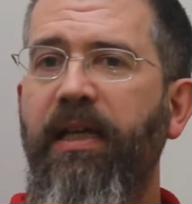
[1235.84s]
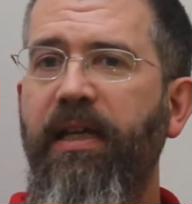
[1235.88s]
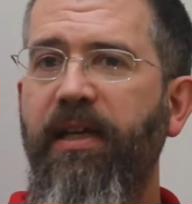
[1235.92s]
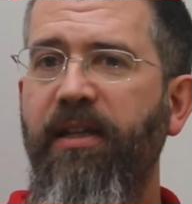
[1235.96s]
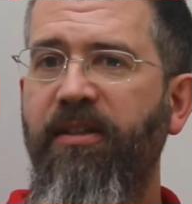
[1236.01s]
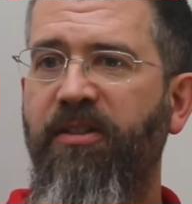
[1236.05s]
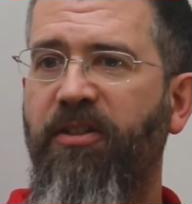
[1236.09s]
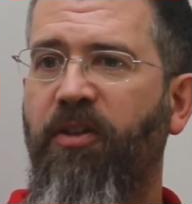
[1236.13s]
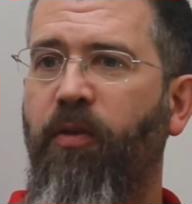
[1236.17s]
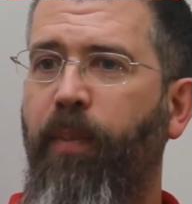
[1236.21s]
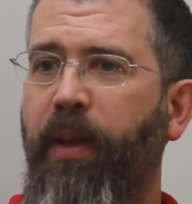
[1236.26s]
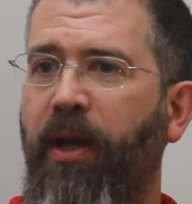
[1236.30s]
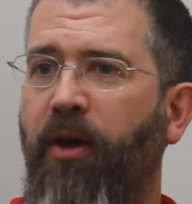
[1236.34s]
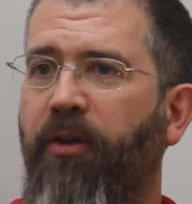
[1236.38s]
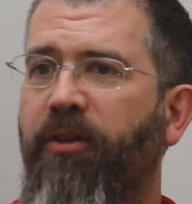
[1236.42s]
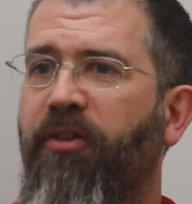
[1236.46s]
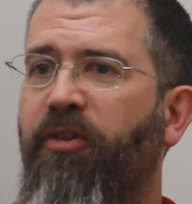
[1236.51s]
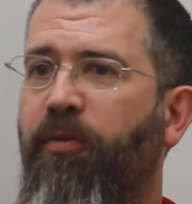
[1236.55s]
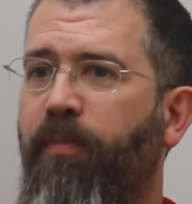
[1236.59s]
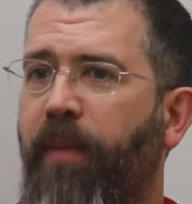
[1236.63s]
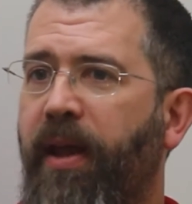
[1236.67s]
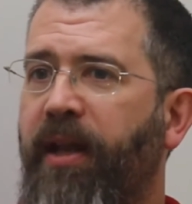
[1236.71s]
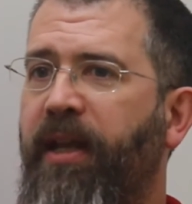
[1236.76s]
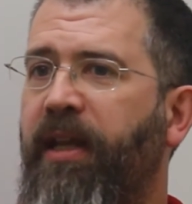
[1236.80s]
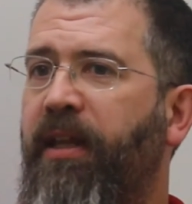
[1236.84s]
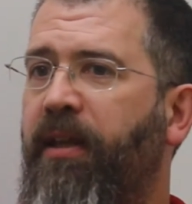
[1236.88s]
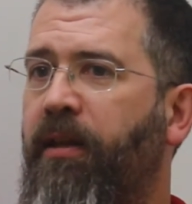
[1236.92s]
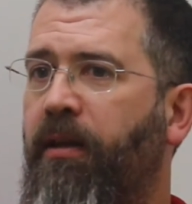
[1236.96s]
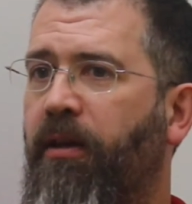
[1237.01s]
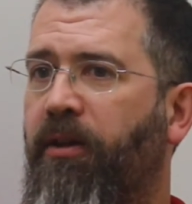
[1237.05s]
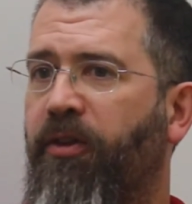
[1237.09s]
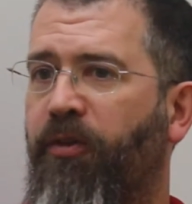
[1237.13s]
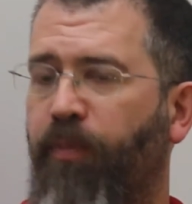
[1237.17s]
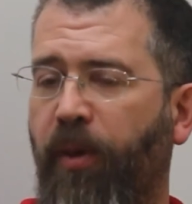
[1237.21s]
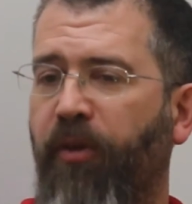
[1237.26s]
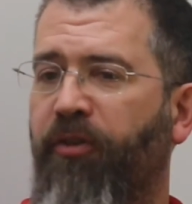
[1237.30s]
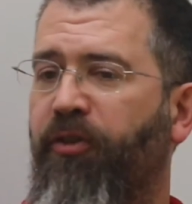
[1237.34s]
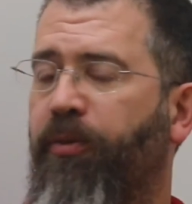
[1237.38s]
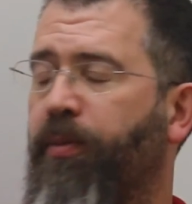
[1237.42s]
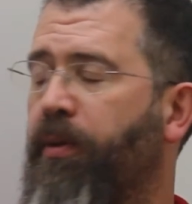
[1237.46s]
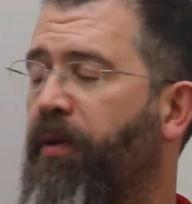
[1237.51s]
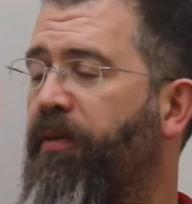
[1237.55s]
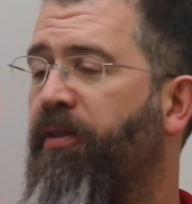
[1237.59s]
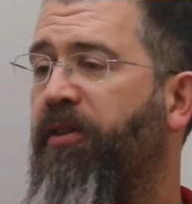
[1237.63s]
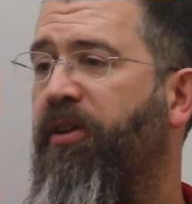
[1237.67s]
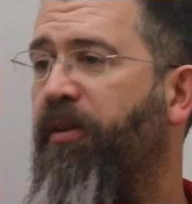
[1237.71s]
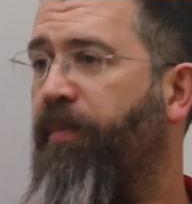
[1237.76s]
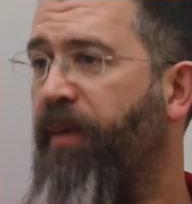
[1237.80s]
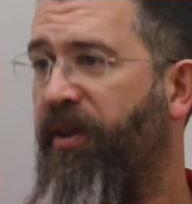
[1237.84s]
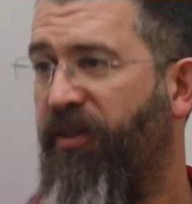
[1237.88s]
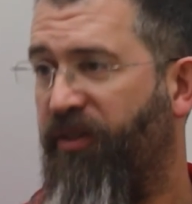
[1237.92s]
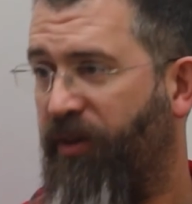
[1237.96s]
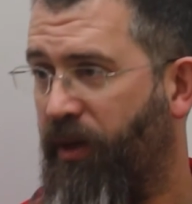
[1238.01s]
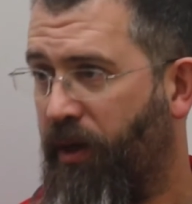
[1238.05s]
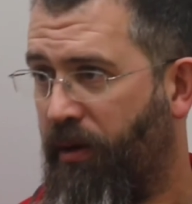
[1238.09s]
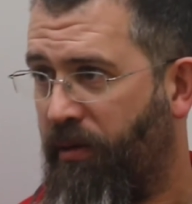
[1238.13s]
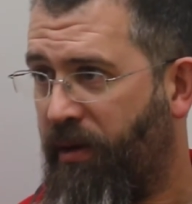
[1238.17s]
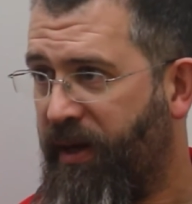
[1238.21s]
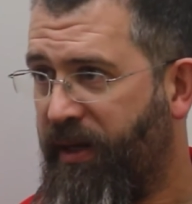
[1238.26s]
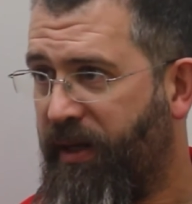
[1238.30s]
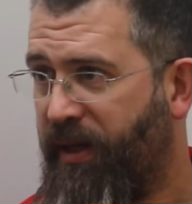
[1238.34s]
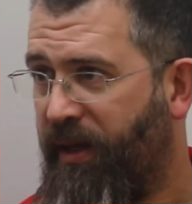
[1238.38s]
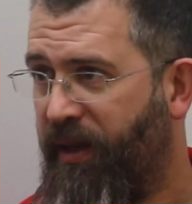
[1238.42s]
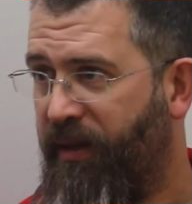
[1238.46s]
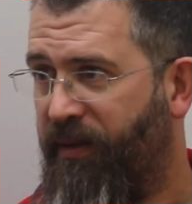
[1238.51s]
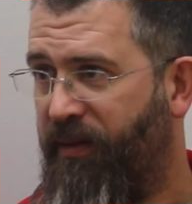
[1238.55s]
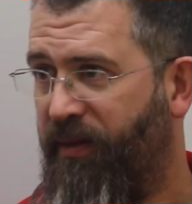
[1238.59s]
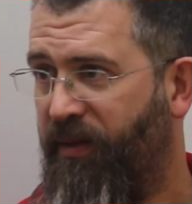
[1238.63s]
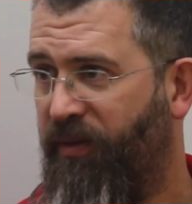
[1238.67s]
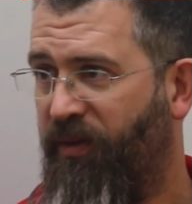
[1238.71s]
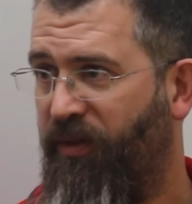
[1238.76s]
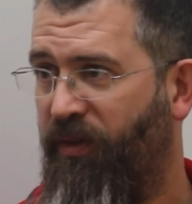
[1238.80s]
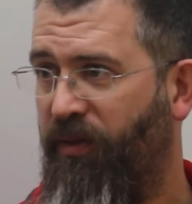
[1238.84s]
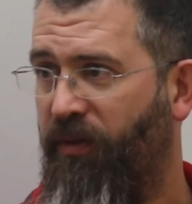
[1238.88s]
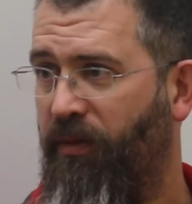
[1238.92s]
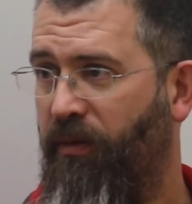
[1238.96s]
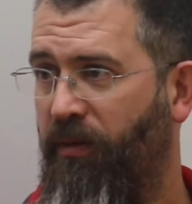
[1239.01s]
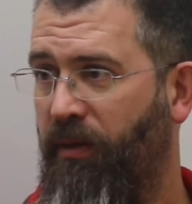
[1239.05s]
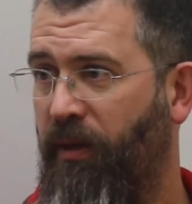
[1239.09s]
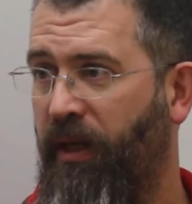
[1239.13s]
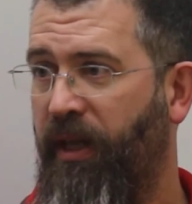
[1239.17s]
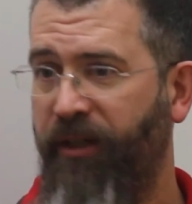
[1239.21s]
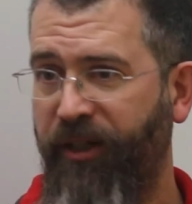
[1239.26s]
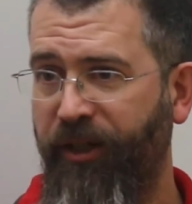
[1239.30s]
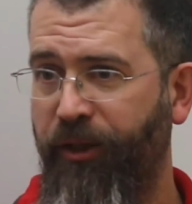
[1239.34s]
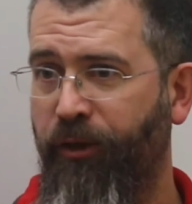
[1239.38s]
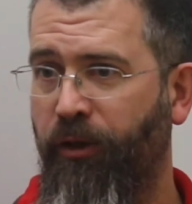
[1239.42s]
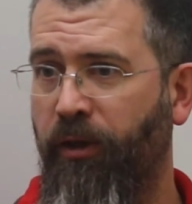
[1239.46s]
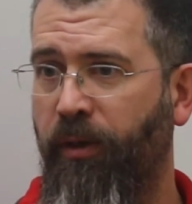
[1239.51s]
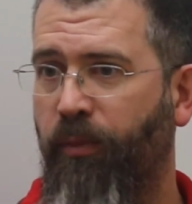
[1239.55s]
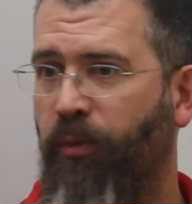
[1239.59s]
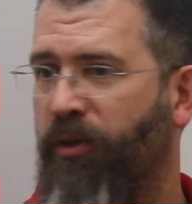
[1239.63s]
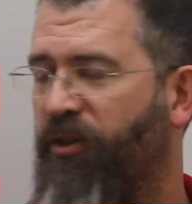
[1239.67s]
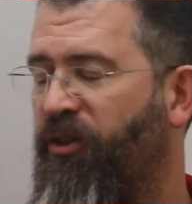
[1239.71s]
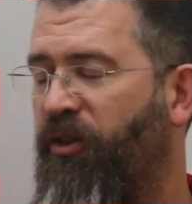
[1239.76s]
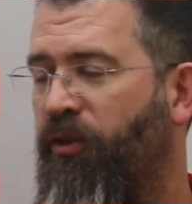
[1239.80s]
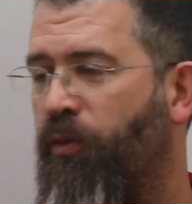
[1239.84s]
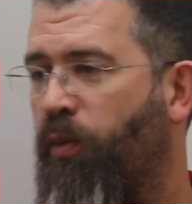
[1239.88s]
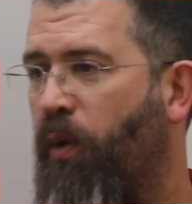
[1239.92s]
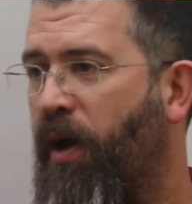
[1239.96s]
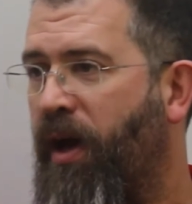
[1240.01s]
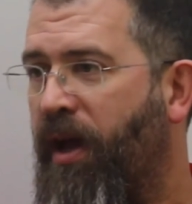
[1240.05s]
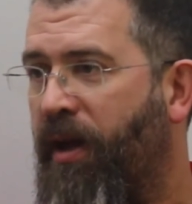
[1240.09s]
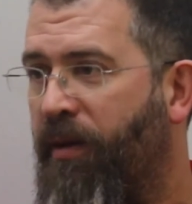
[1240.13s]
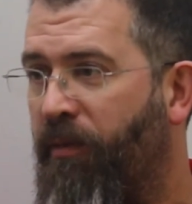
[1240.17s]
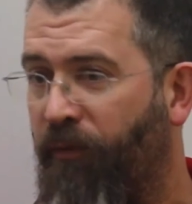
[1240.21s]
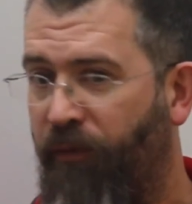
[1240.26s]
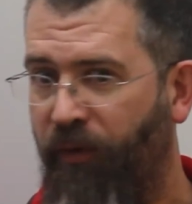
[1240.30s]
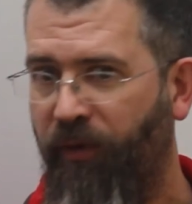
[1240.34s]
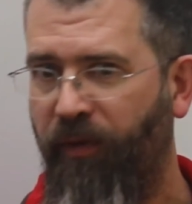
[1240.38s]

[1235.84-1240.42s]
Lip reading: is to be on as many as possible of the domestic radiators in Europe, which is where,